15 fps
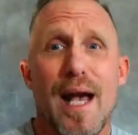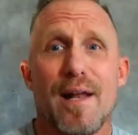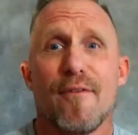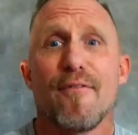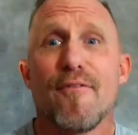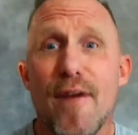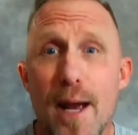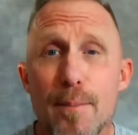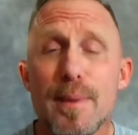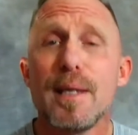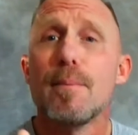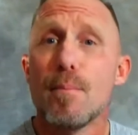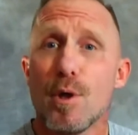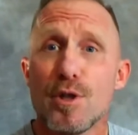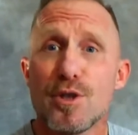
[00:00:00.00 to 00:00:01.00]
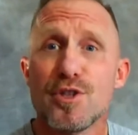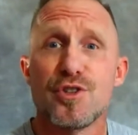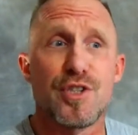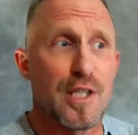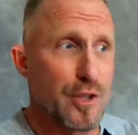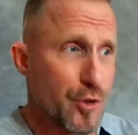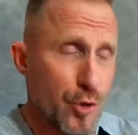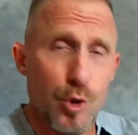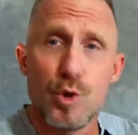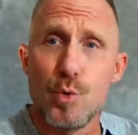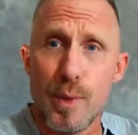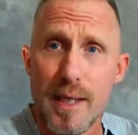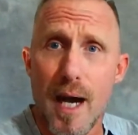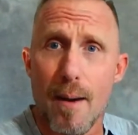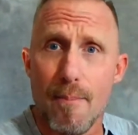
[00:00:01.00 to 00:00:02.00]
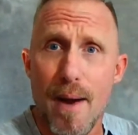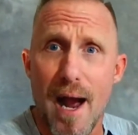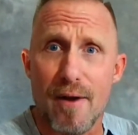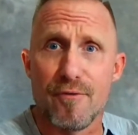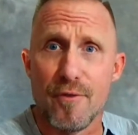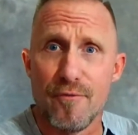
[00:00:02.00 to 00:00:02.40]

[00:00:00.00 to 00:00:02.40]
had a family emergency as soon as we got back from